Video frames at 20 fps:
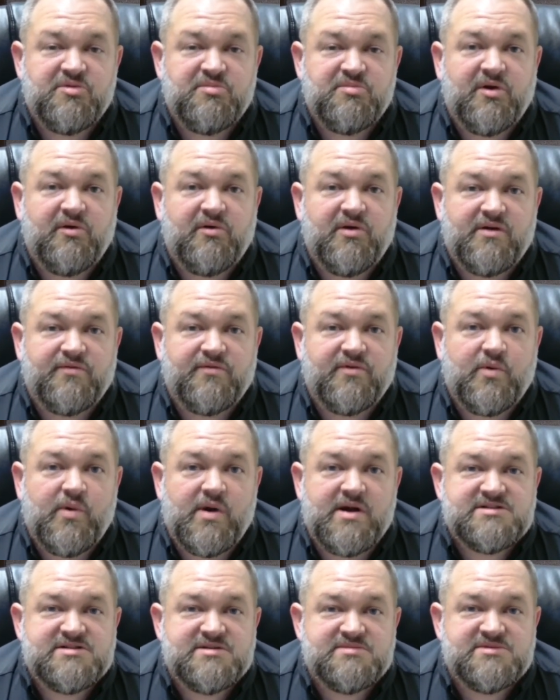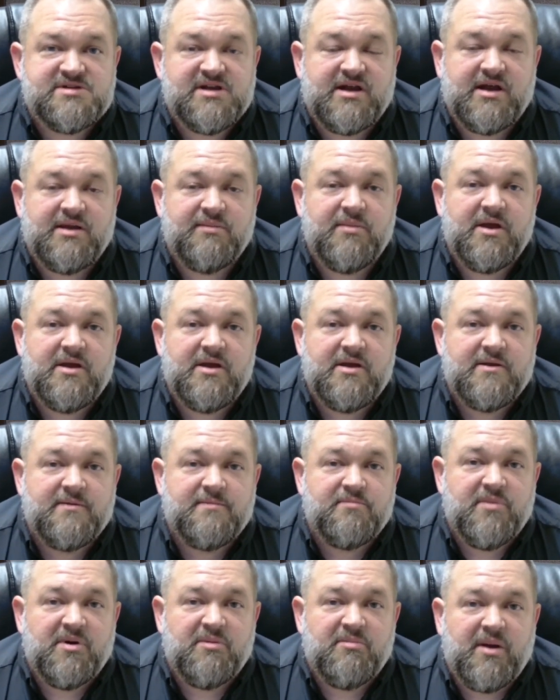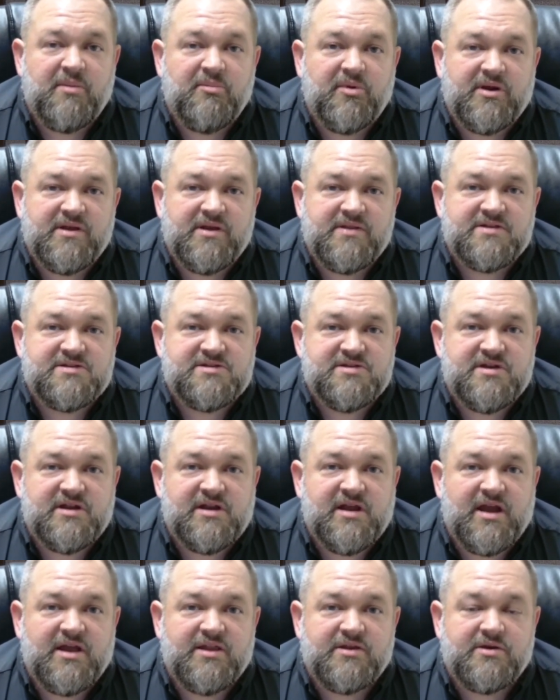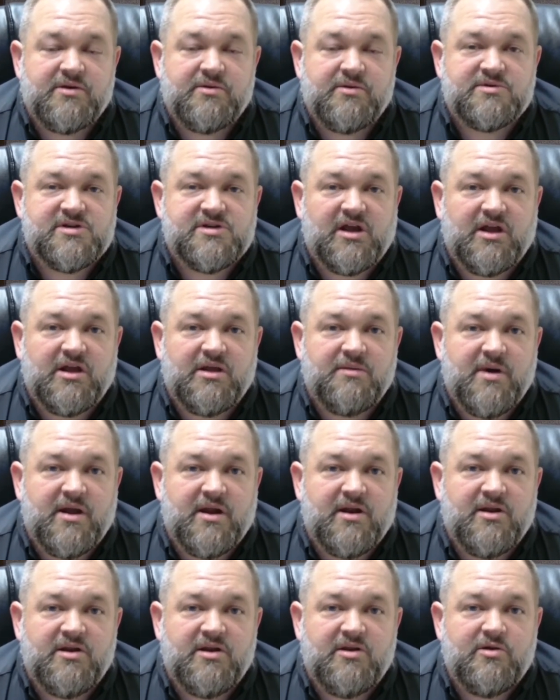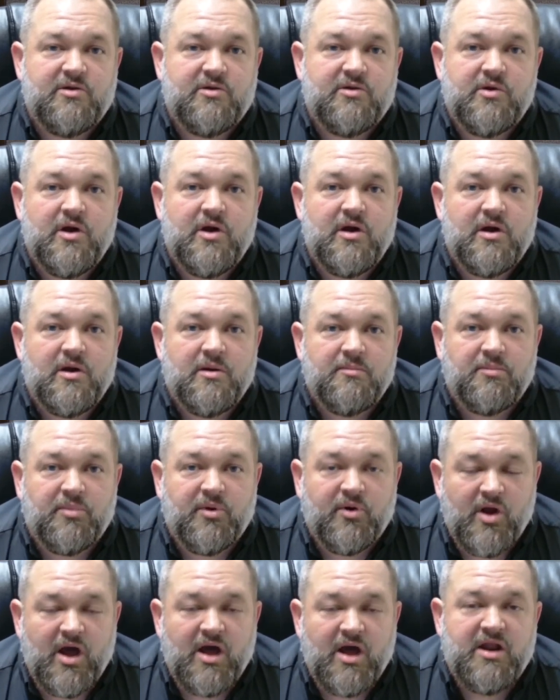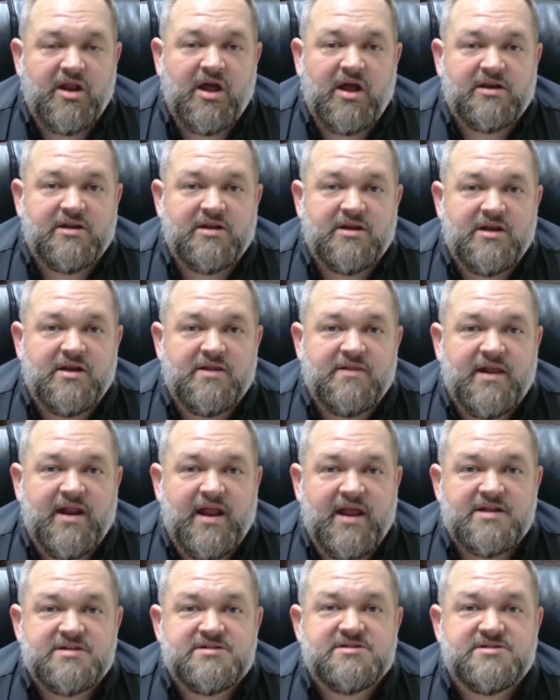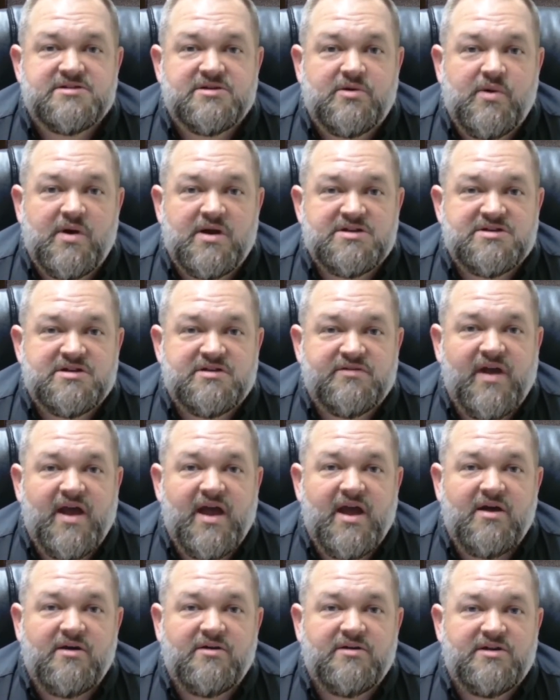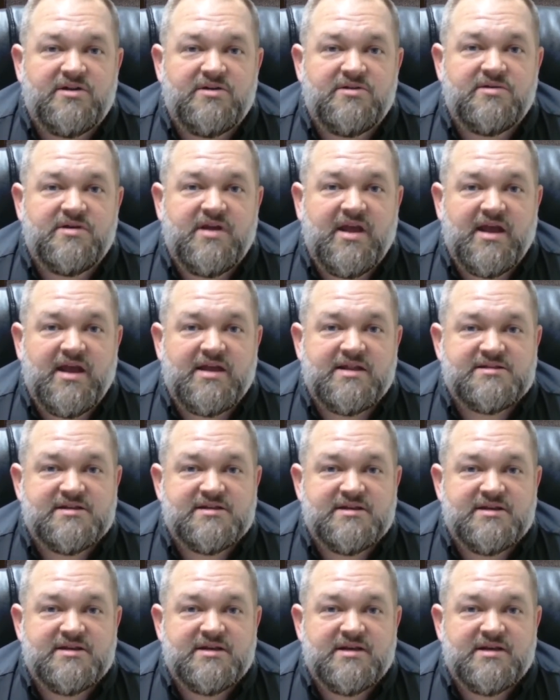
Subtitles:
They've both been around for quite some time, but by bringing the two together, we're talking about a new product that answers the question of how do you get